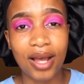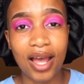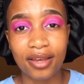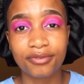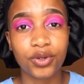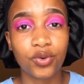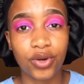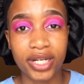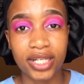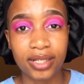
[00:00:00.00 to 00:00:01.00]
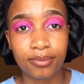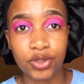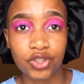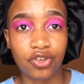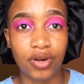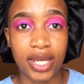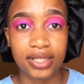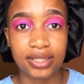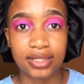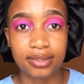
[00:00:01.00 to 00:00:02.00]
I've already
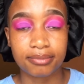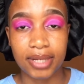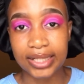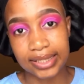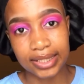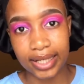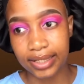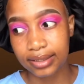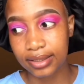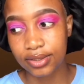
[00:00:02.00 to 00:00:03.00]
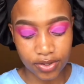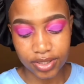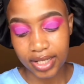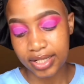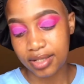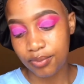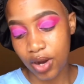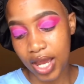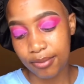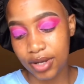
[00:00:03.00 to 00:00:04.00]
moisturized my skin. You can use it as a
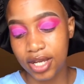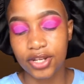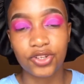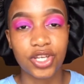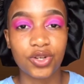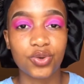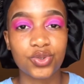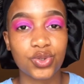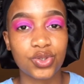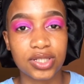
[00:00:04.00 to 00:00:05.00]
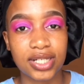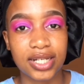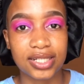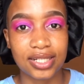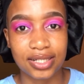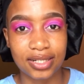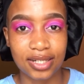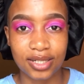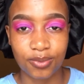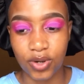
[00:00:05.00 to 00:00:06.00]
primer, and you can also use it as a
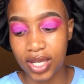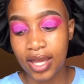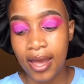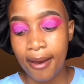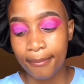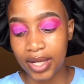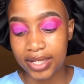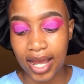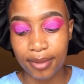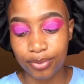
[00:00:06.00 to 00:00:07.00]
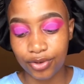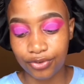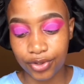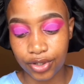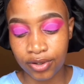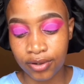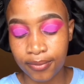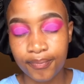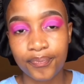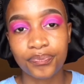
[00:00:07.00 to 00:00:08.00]
setting spray, but I prefer
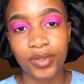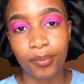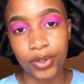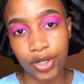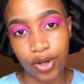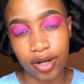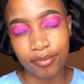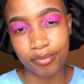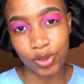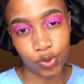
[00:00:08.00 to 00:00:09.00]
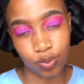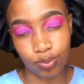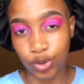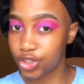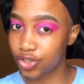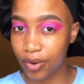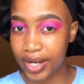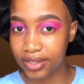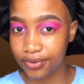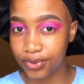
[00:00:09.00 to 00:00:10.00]
putting on
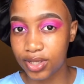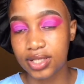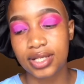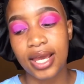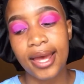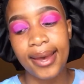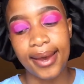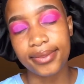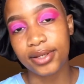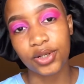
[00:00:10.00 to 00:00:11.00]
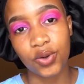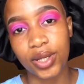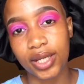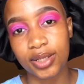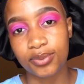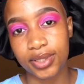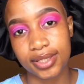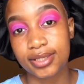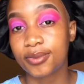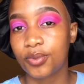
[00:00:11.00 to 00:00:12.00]
moisturizer first and then going in with
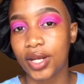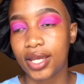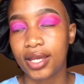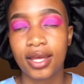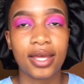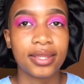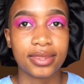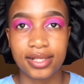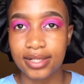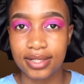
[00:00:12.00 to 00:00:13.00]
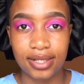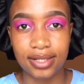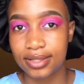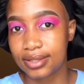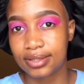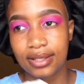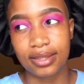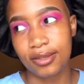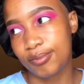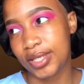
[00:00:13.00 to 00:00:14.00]
the spray. This is
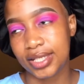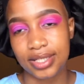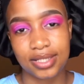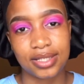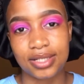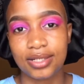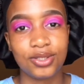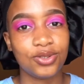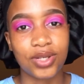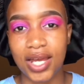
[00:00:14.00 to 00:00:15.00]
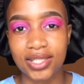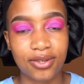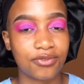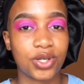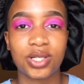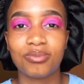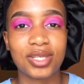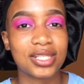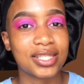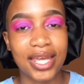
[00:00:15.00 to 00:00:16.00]
the best. You guys have heard
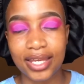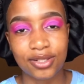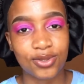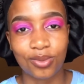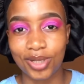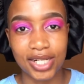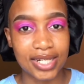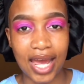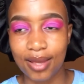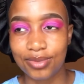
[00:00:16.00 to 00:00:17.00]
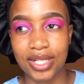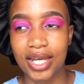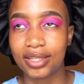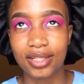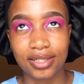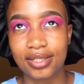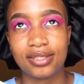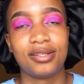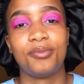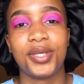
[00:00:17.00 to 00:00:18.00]
me say it so many times that this is
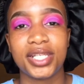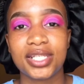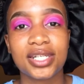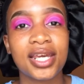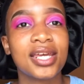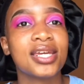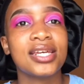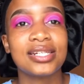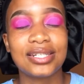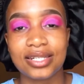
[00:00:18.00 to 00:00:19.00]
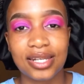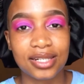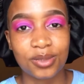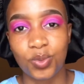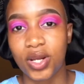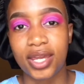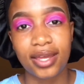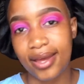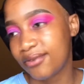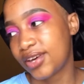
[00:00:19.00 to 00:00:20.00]
the best setting spray
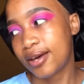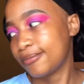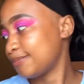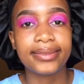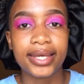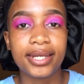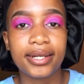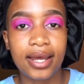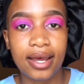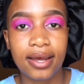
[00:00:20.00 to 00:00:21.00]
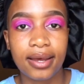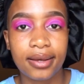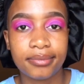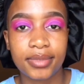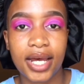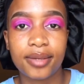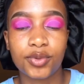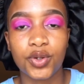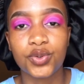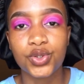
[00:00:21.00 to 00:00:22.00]
ever. And then I am
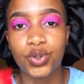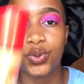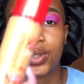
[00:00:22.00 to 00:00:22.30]
going to go